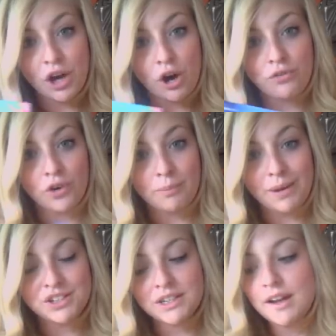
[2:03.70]
Go for a
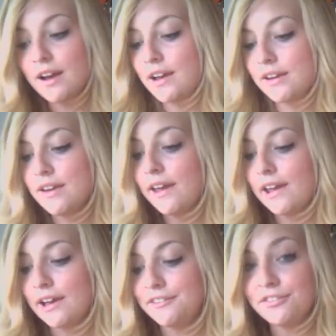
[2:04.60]
budget guide
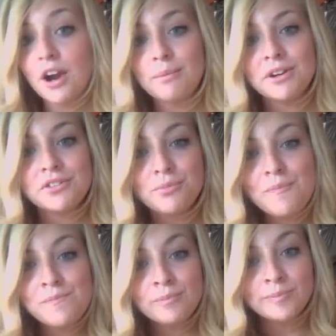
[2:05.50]
and Frommer's.
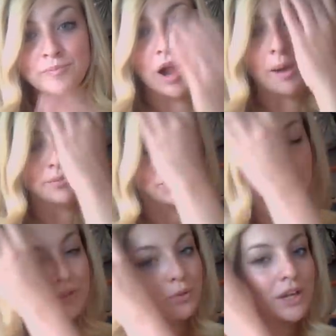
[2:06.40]
So
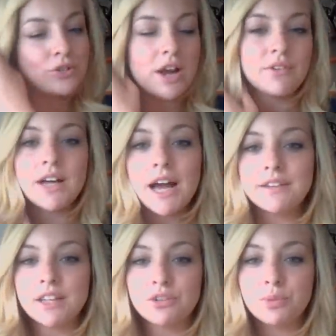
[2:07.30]
those are great travel
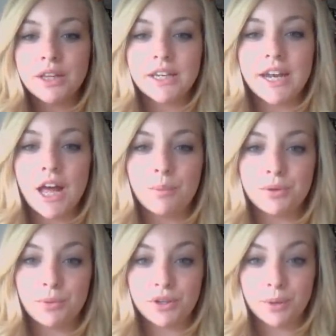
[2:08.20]
guides. It's really going to
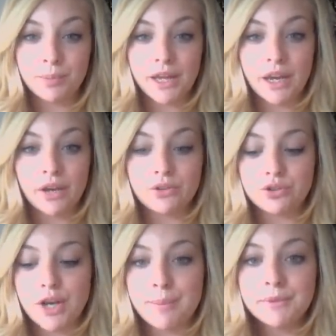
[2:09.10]
help you when you're planning your
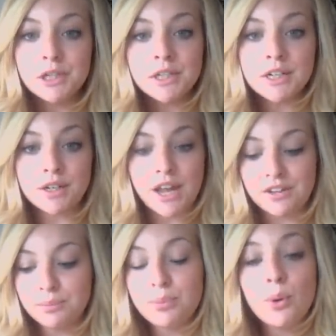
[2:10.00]
trip. It
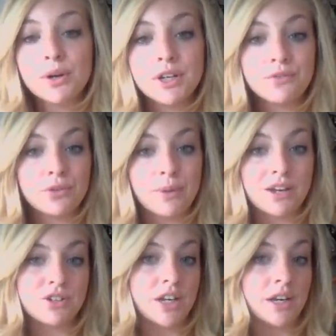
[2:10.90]
has important
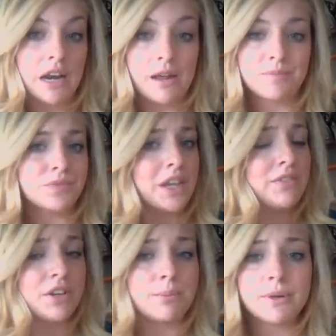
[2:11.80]
information,
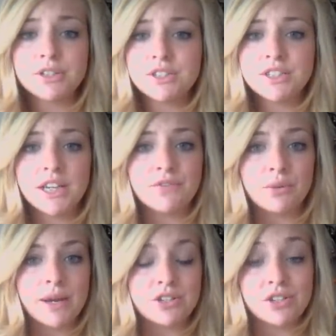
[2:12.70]
even emergency
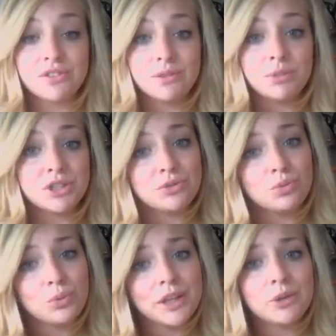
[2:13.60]
information, which is
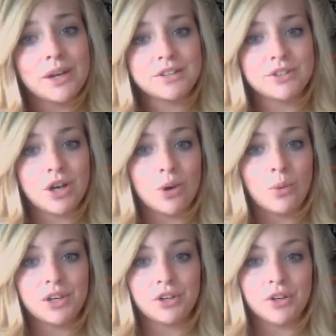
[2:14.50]
really great to know
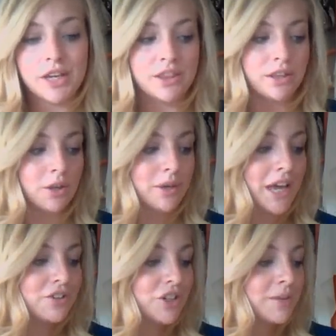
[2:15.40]
when you're in the
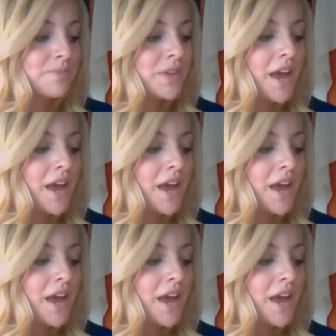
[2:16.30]
location.